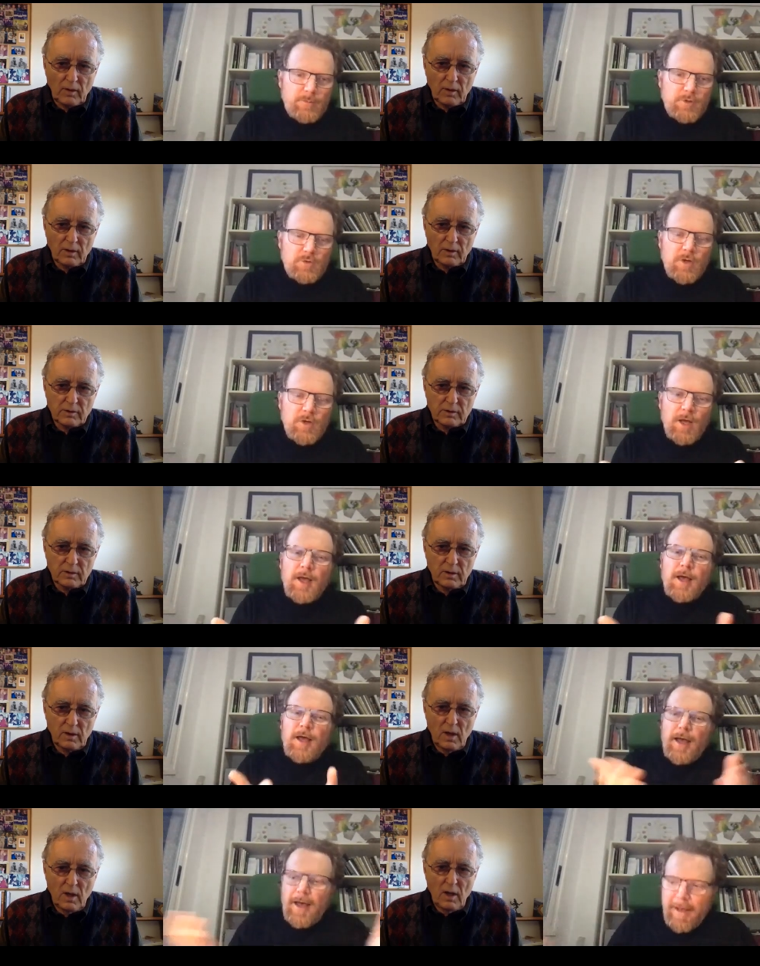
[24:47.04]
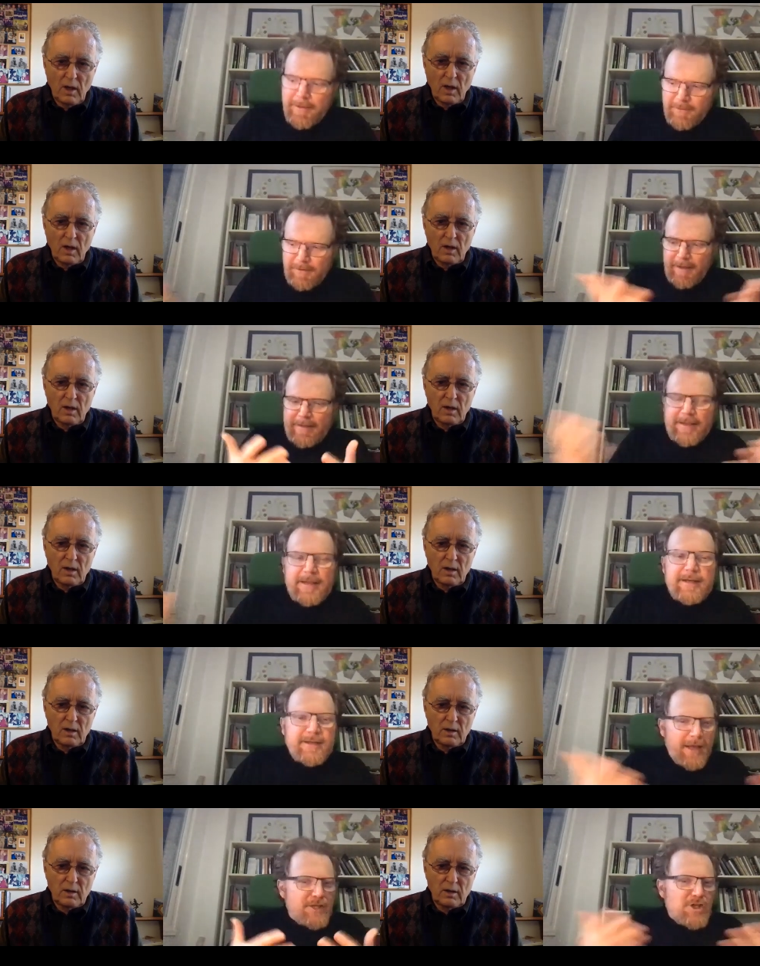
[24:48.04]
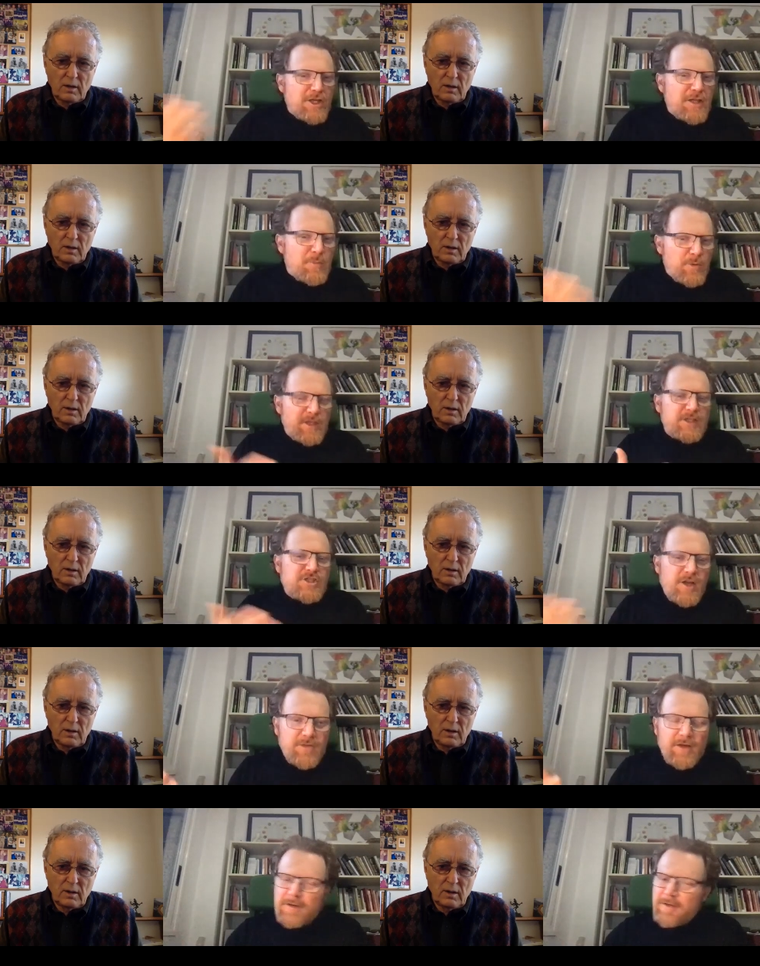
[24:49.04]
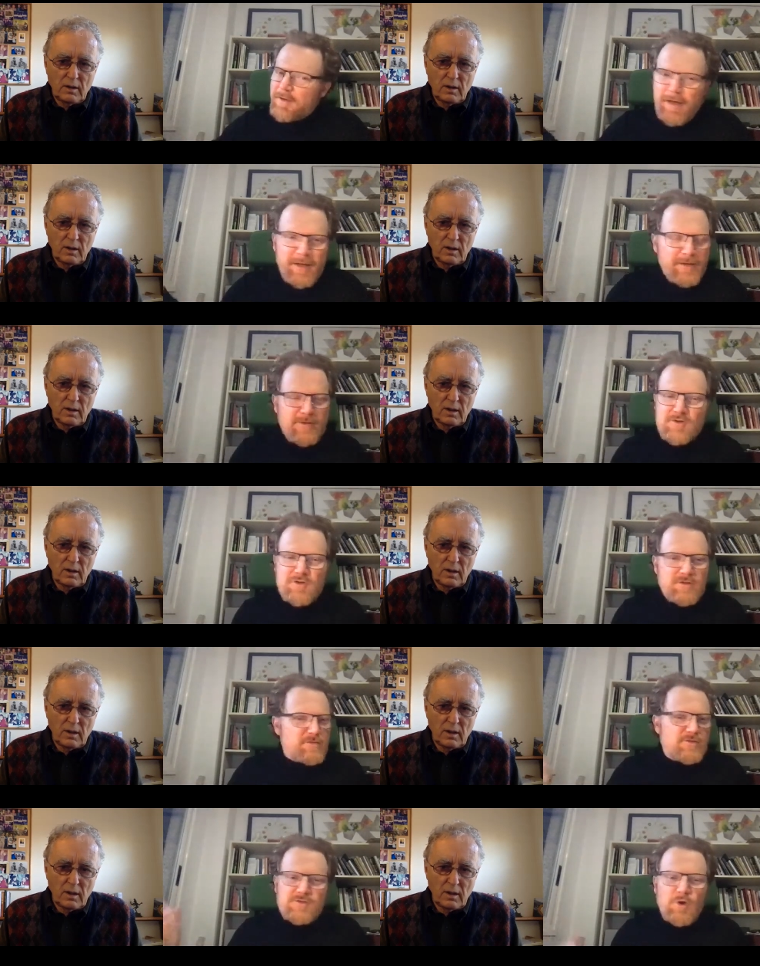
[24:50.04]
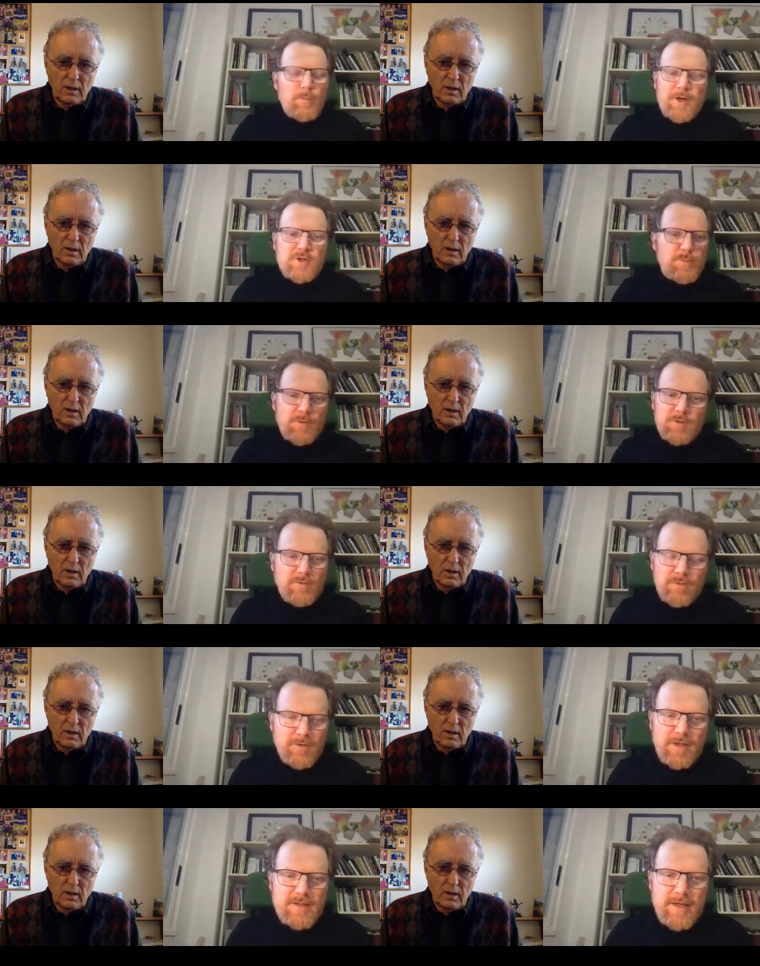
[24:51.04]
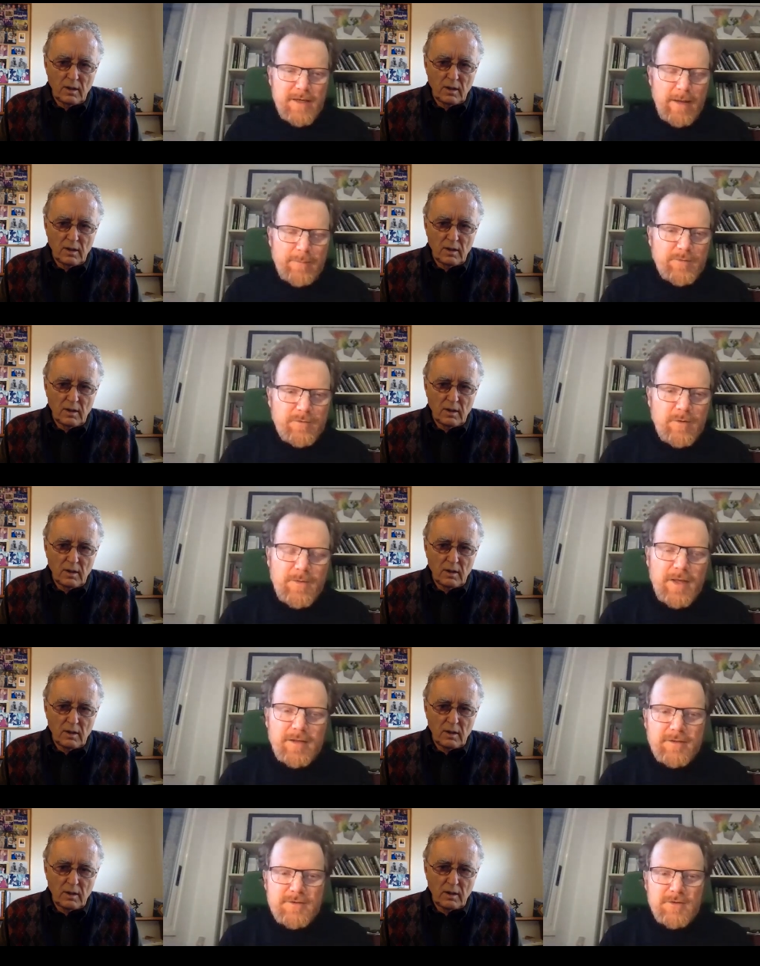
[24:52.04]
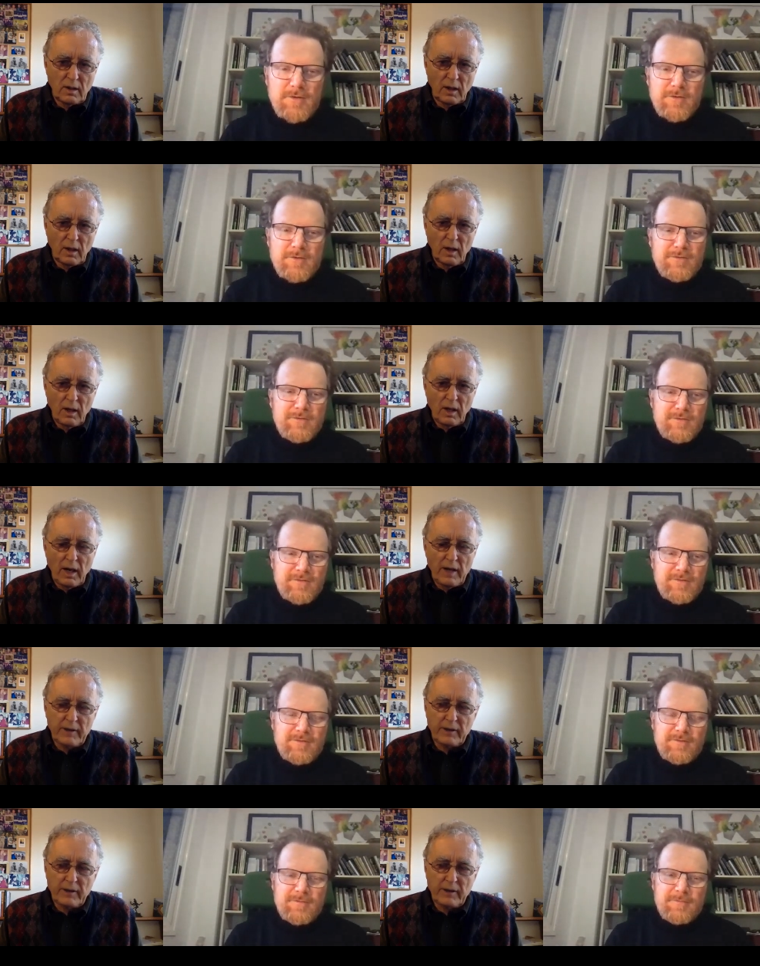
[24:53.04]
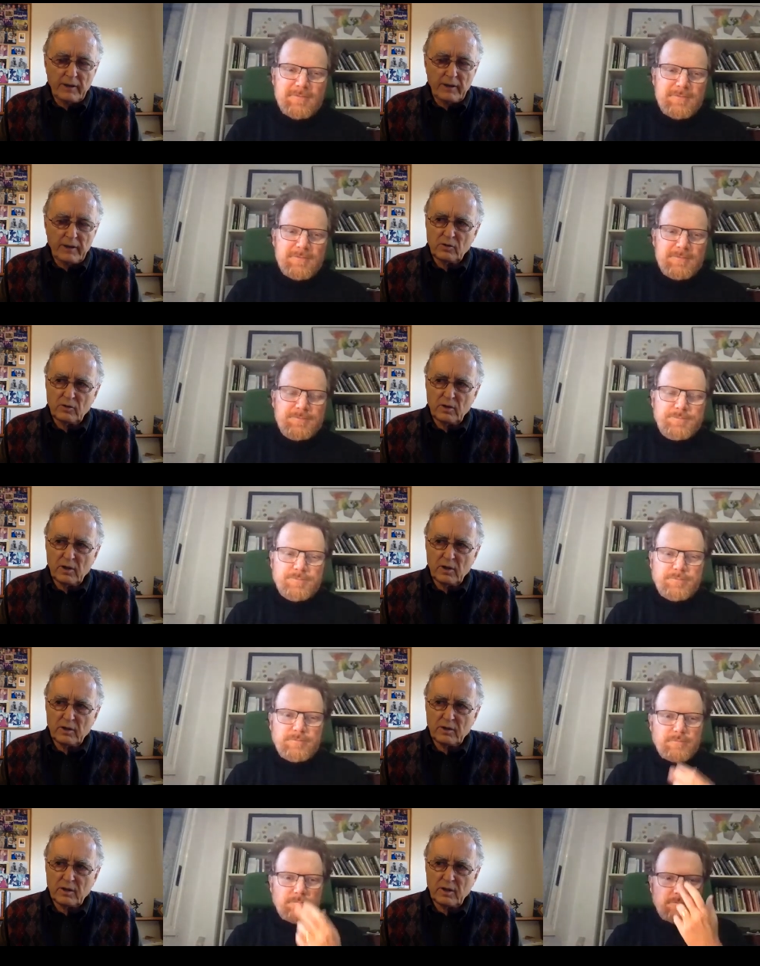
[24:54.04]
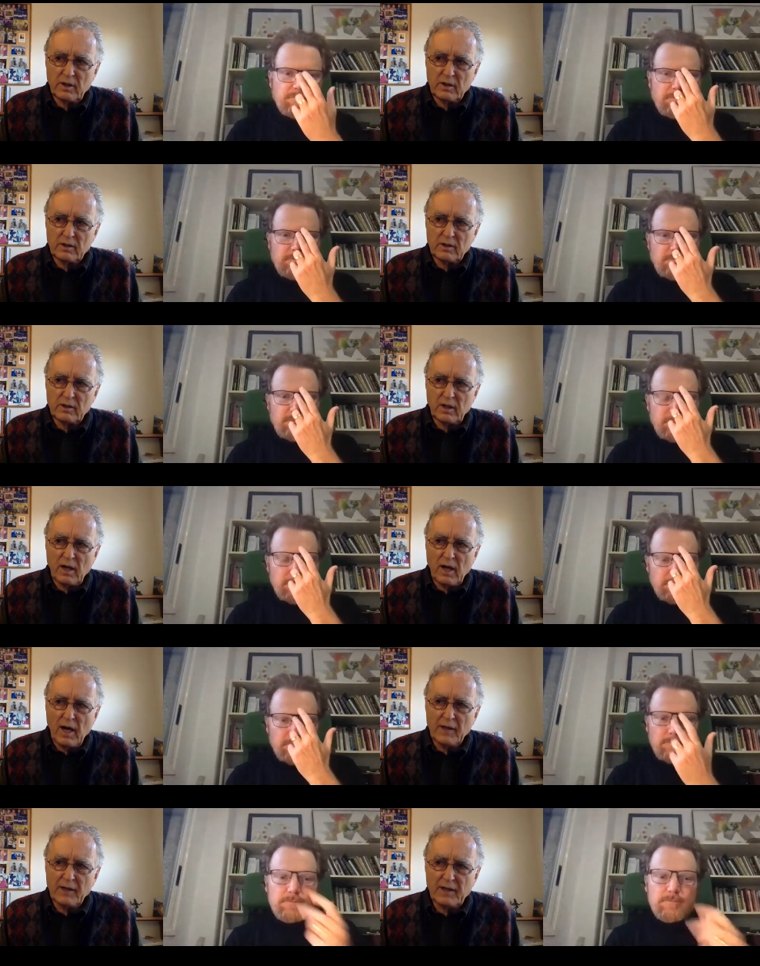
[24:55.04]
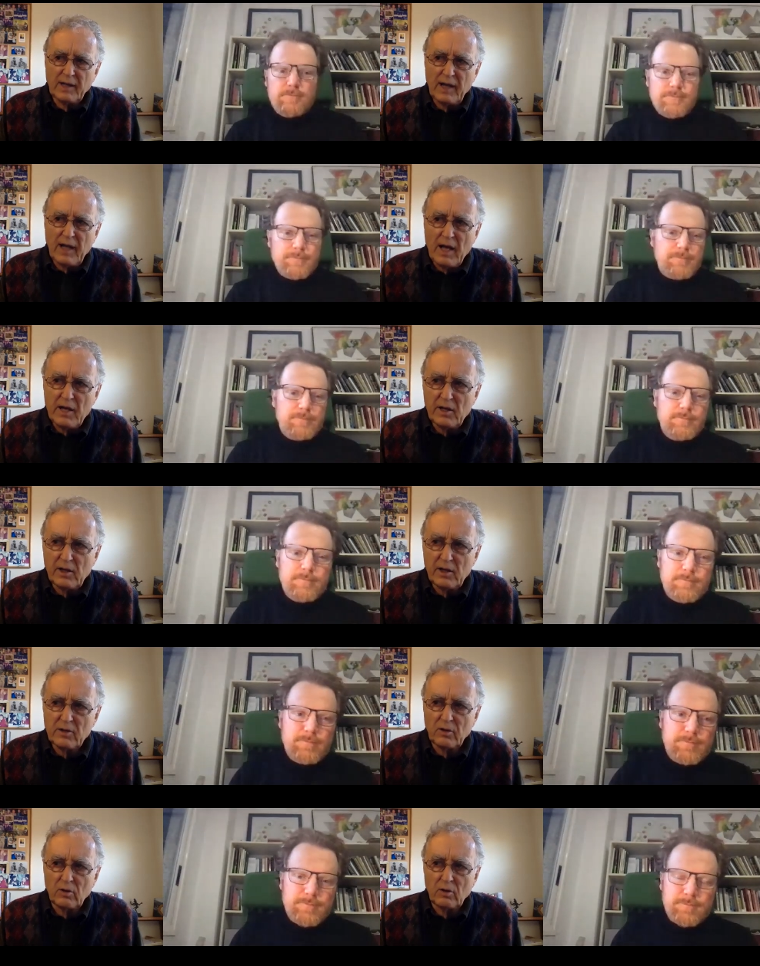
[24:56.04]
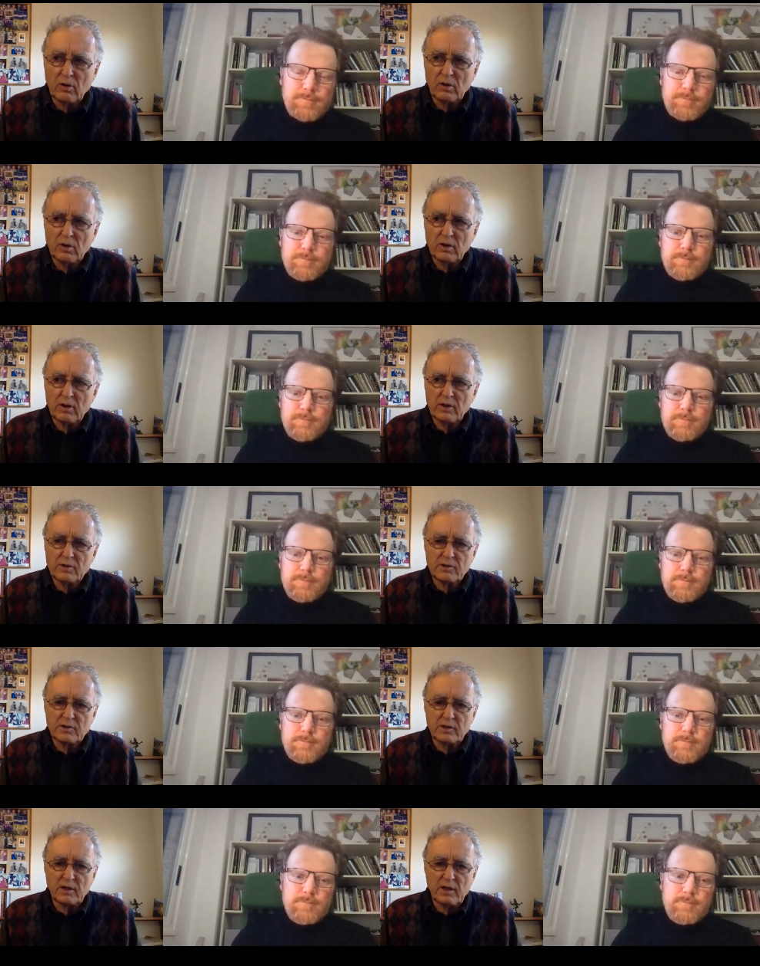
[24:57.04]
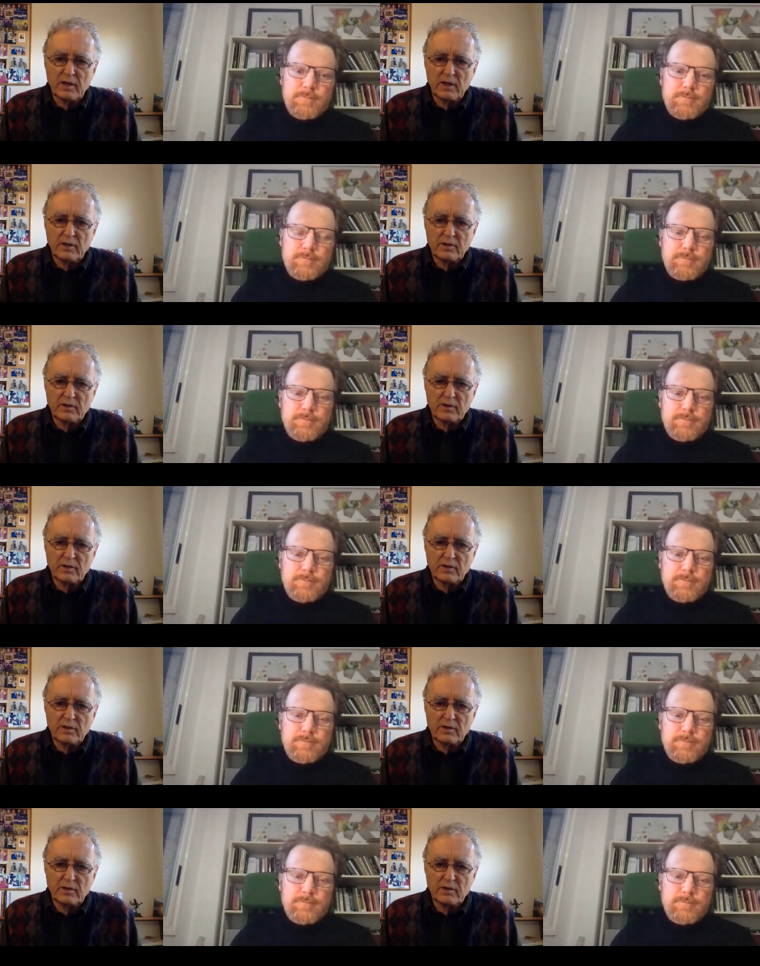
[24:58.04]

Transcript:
Speaker 1: you, and, and then engaging them with each other and so much beautiful things can happen from that.
Speaker 2: So yeah, and also it it uh, underlying it all is a